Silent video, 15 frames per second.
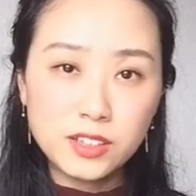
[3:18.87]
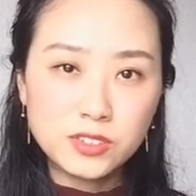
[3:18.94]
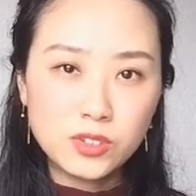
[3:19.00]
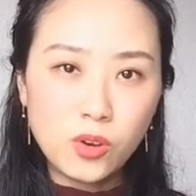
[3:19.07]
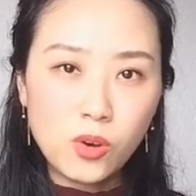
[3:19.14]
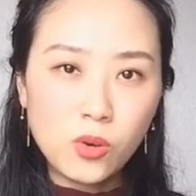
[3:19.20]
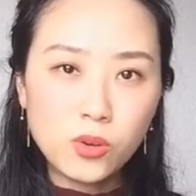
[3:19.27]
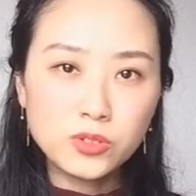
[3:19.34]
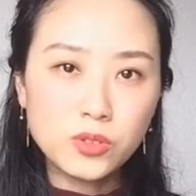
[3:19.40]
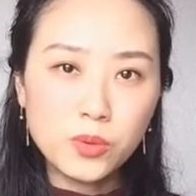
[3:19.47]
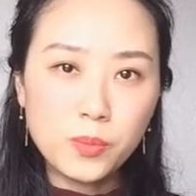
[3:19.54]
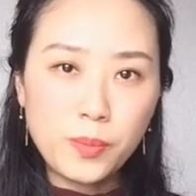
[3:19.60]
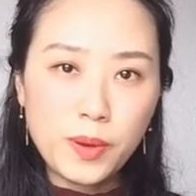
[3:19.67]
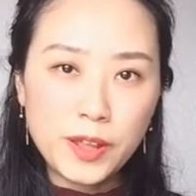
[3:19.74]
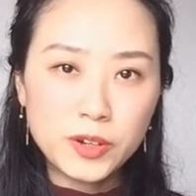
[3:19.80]
is
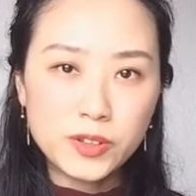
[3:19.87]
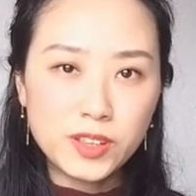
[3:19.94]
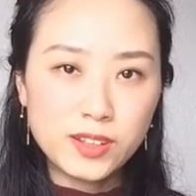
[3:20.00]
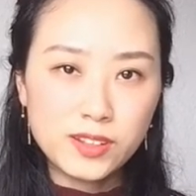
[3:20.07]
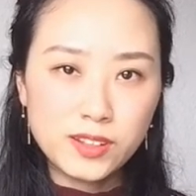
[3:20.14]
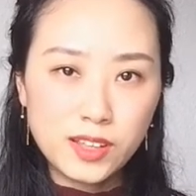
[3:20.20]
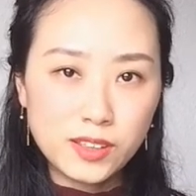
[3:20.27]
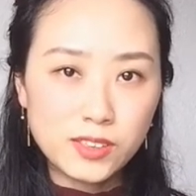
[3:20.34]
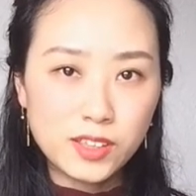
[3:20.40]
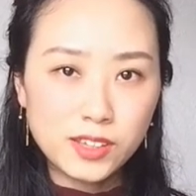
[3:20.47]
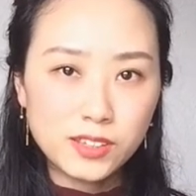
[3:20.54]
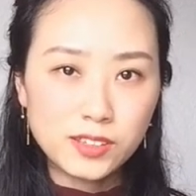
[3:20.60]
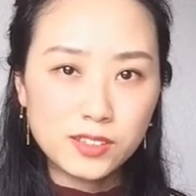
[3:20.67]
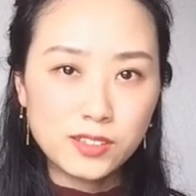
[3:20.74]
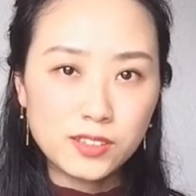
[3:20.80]
also better than
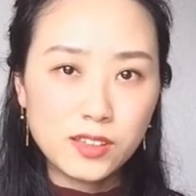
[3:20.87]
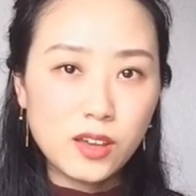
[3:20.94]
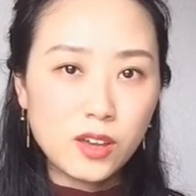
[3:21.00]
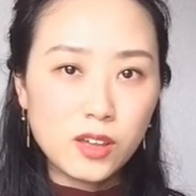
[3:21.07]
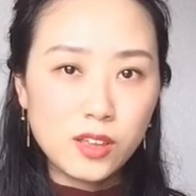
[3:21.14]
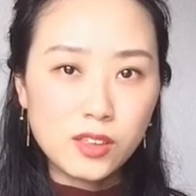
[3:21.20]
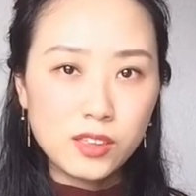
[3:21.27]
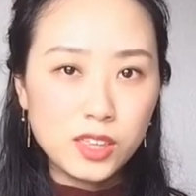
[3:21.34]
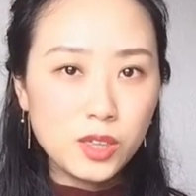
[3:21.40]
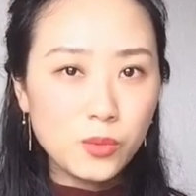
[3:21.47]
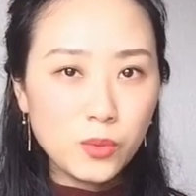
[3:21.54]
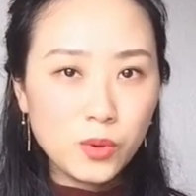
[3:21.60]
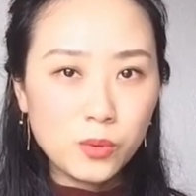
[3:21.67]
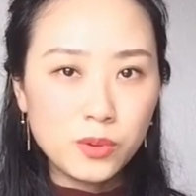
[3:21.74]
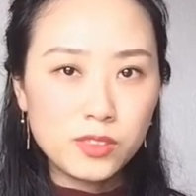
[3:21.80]
nothing,
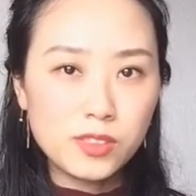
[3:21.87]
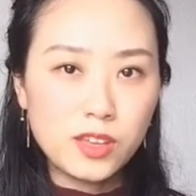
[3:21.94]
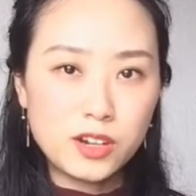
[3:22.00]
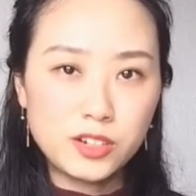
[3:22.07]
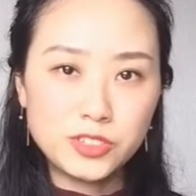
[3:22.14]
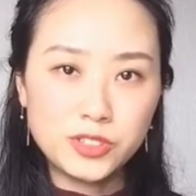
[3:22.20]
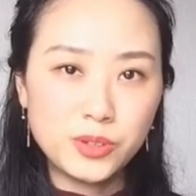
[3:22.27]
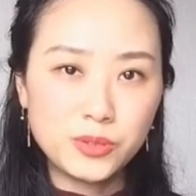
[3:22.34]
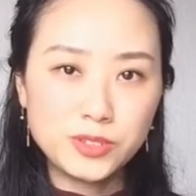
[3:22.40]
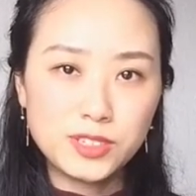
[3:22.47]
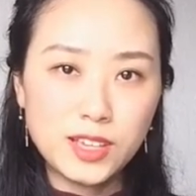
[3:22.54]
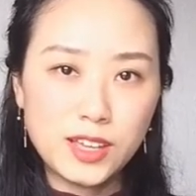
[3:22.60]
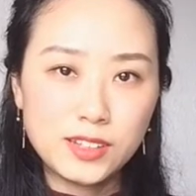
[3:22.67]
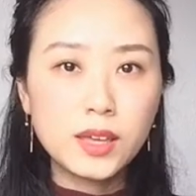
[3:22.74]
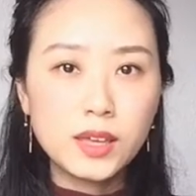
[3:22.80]
even when there's no
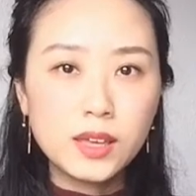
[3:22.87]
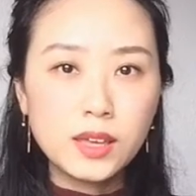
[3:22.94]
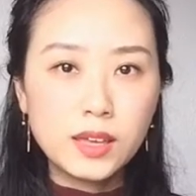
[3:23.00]
sun.